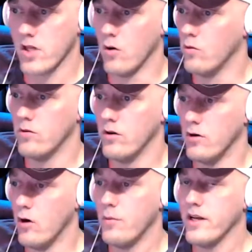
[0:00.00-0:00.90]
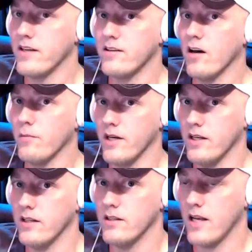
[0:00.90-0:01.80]
So nobody can tell
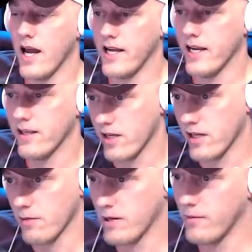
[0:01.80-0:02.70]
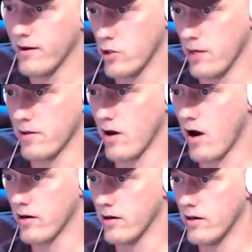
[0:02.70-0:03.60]
me that I can't say something about James
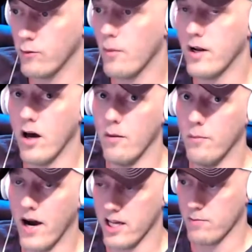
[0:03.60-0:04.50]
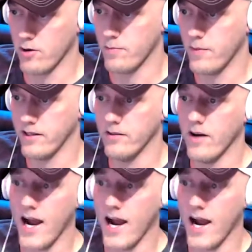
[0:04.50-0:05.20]
Conner from an unbiased perspective.